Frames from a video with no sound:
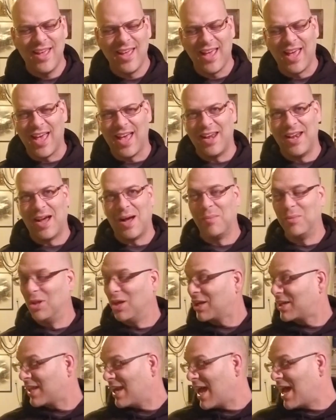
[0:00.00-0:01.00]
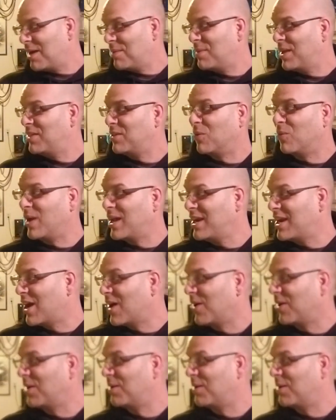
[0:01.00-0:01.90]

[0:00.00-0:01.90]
and I'm looking at him in the window,